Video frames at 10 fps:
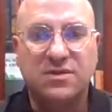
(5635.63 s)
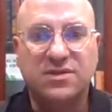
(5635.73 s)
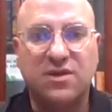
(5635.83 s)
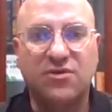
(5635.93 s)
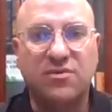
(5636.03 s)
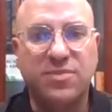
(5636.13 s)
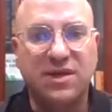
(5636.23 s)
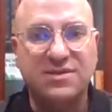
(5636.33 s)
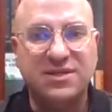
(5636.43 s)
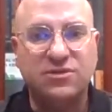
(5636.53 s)
So our
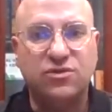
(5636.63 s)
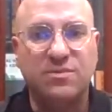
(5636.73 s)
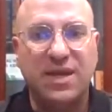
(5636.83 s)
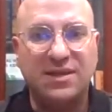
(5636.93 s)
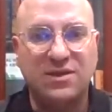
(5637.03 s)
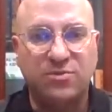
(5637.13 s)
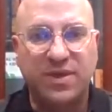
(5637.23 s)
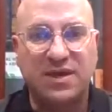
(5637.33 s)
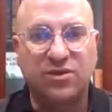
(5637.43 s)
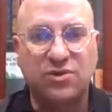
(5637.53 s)
ability to manage
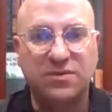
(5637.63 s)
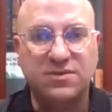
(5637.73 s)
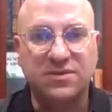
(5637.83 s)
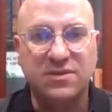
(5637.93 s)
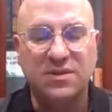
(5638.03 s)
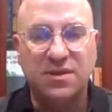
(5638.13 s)
patients